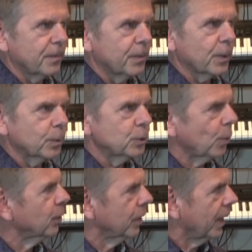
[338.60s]
there was
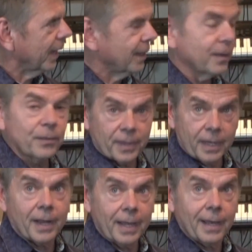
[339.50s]
no denying
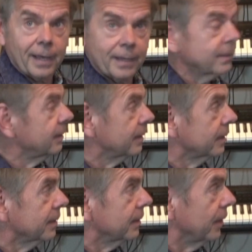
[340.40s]
that I had,
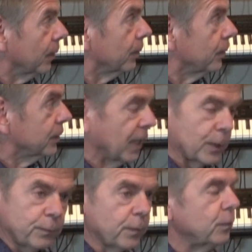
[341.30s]
10
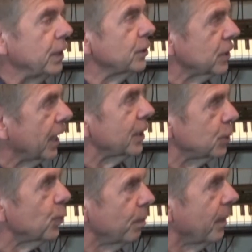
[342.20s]
or 15
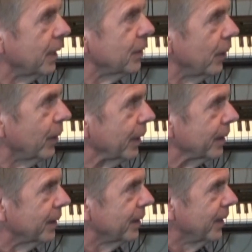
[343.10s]
seconds with Mike
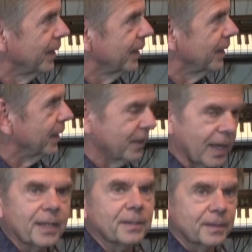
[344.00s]
Tilke. And
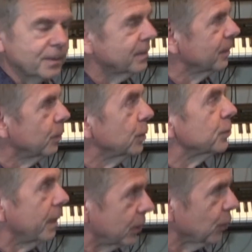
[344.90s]
that was
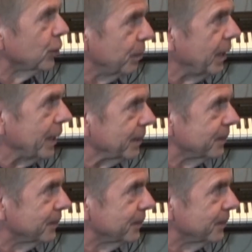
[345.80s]
special to me.